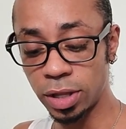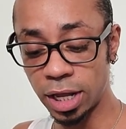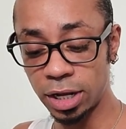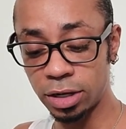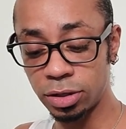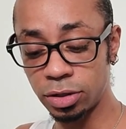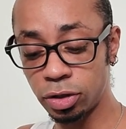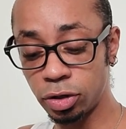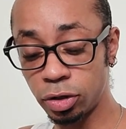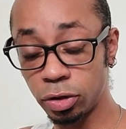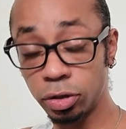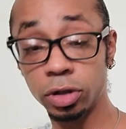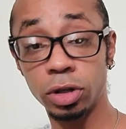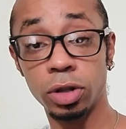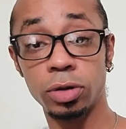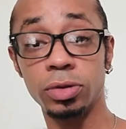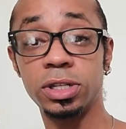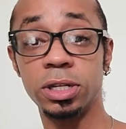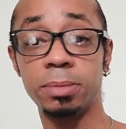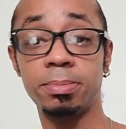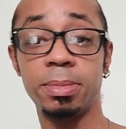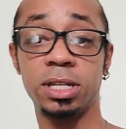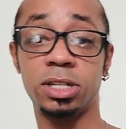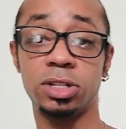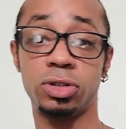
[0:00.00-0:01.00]
then your
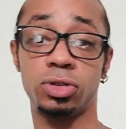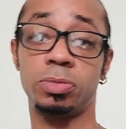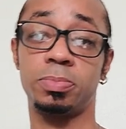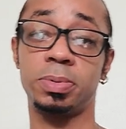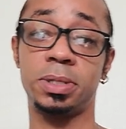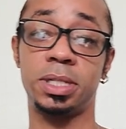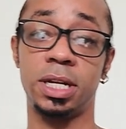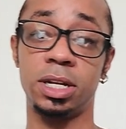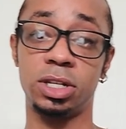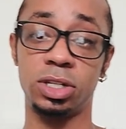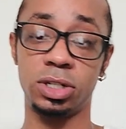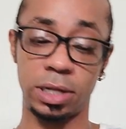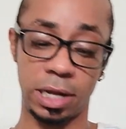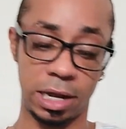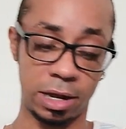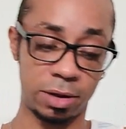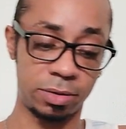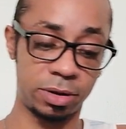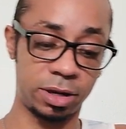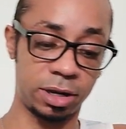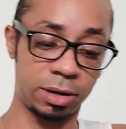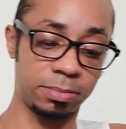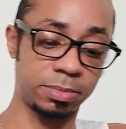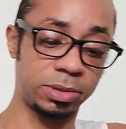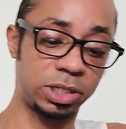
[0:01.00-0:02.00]
closing message or potential
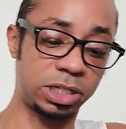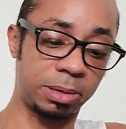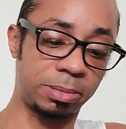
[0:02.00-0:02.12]
outcome,